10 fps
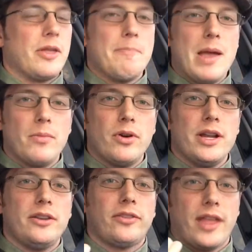the
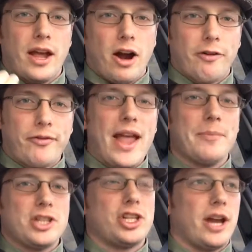memories that our
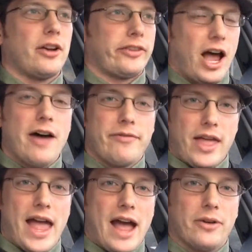family shares of
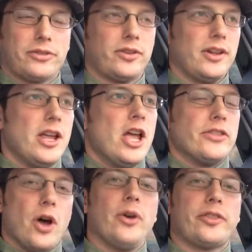the house,
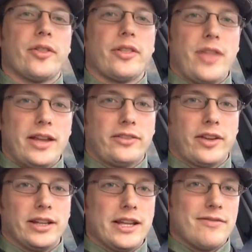those are the things
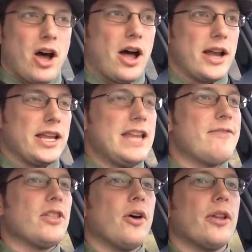that live on.
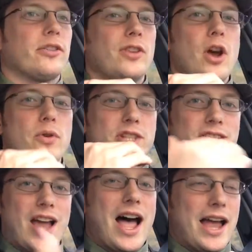Even though there's no
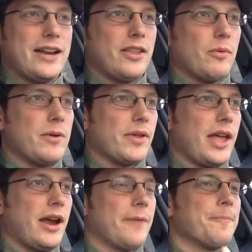sign that we were
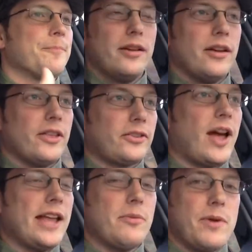there, the
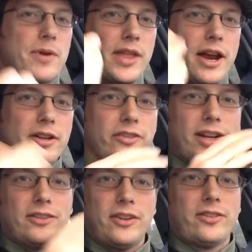sign that we were there
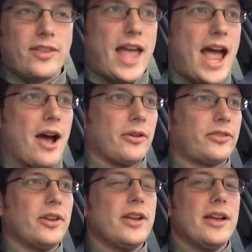doesn't exist in the
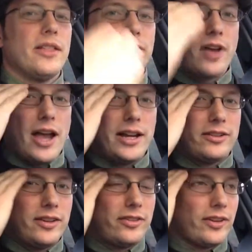house. The sign
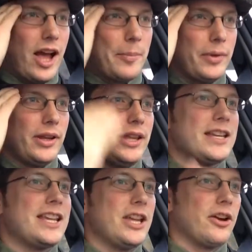exists up
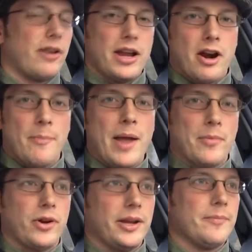in here in our
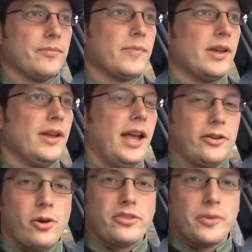memory.
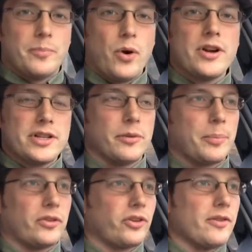And so it's important to
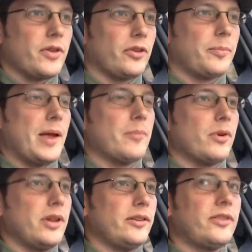preserve those
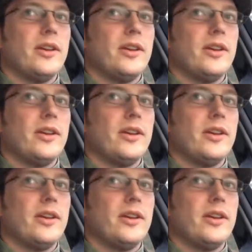memories